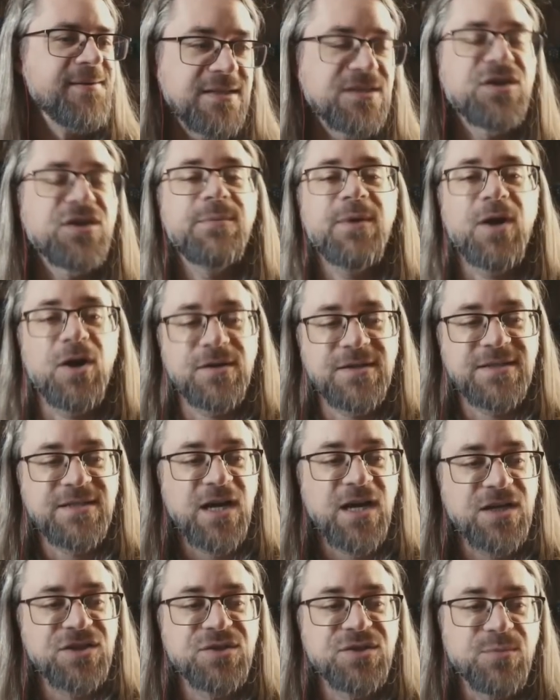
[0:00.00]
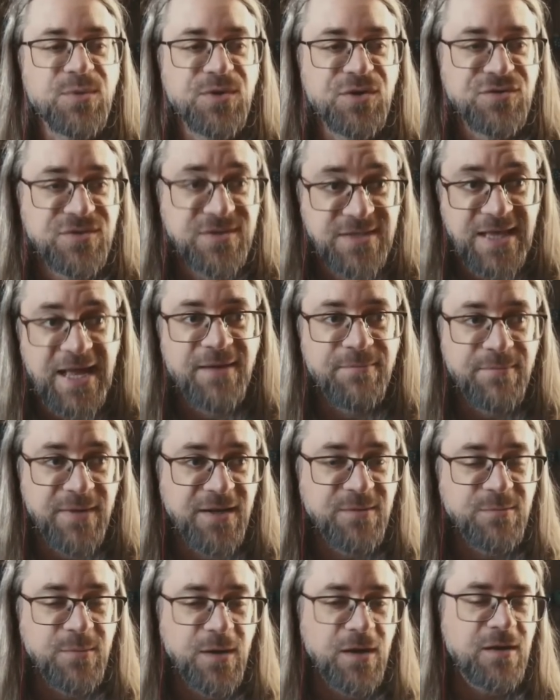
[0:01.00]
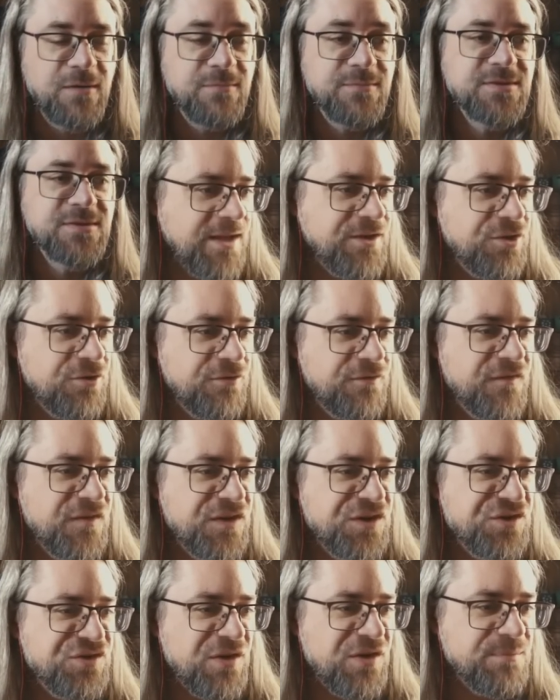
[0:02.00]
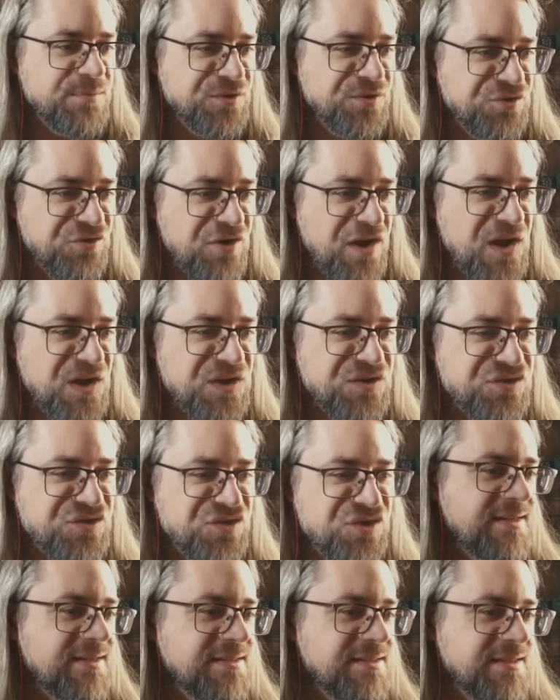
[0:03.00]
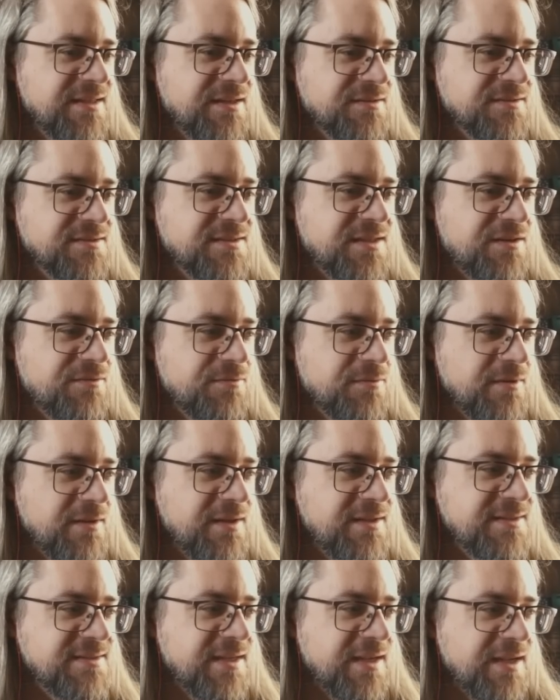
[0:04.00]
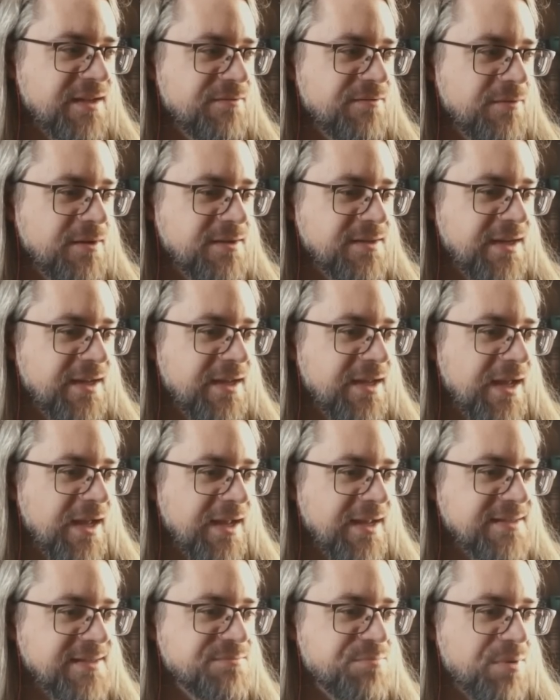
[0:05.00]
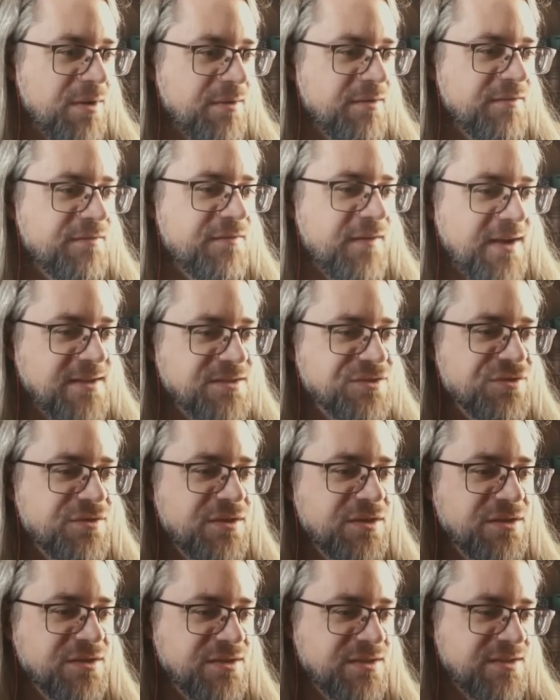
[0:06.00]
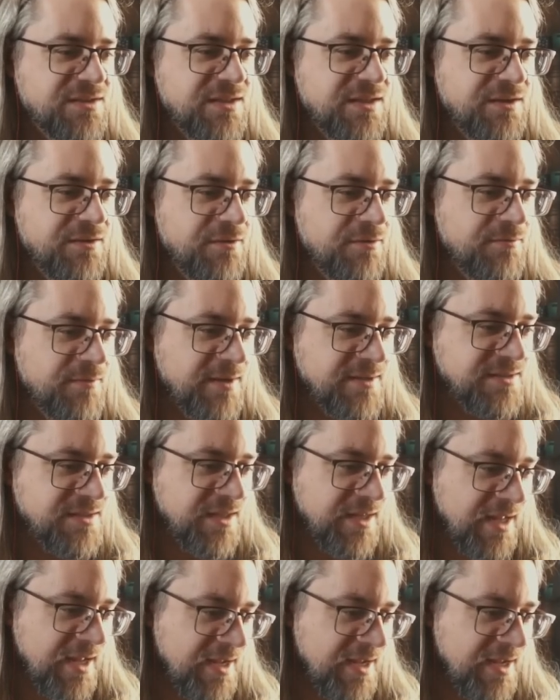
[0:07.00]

it's gonna be hard to dodge them when there's that many mobs. They do finish up the trash, and you know, instead of releasing and running, I guess probably faster to just sit here and res the